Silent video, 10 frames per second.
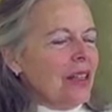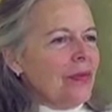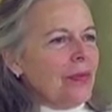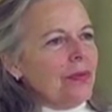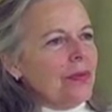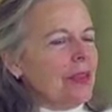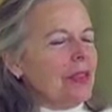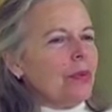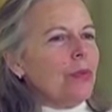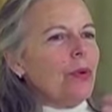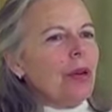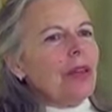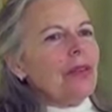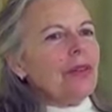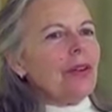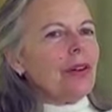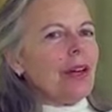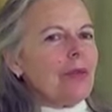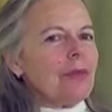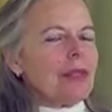If the point of view
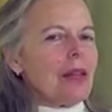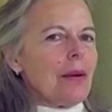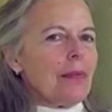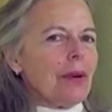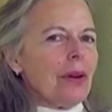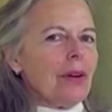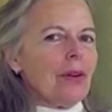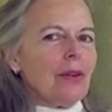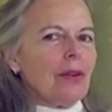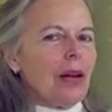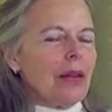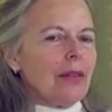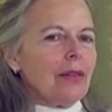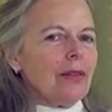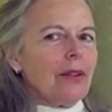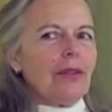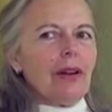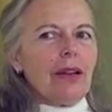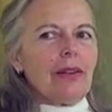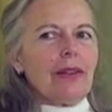comes up, oh, I don't know
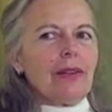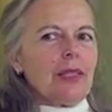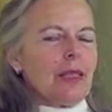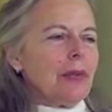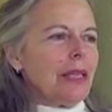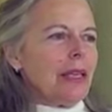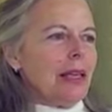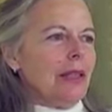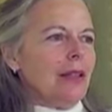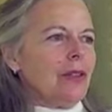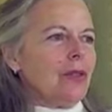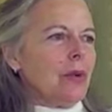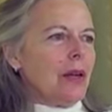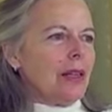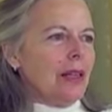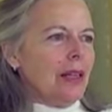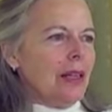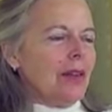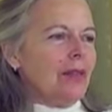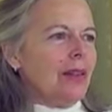how to speak English well
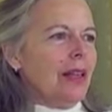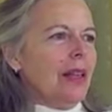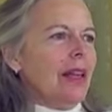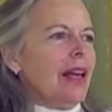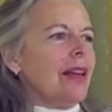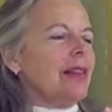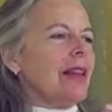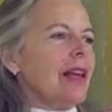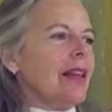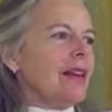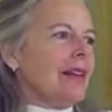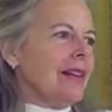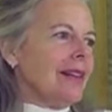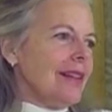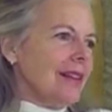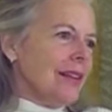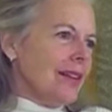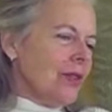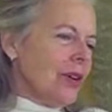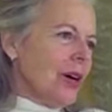enough, and then
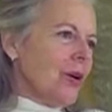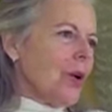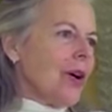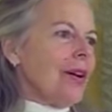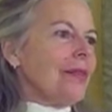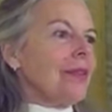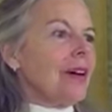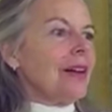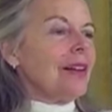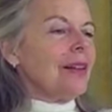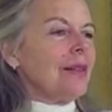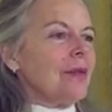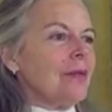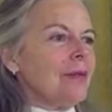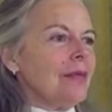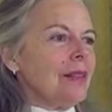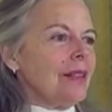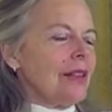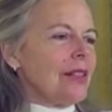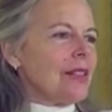you go off on
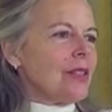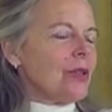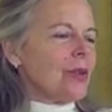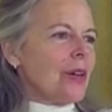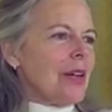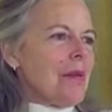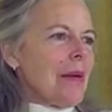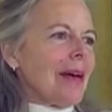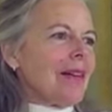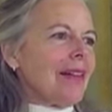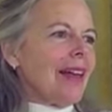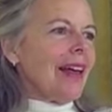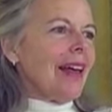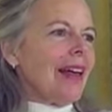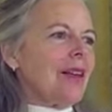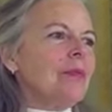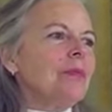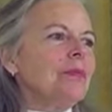a story about that,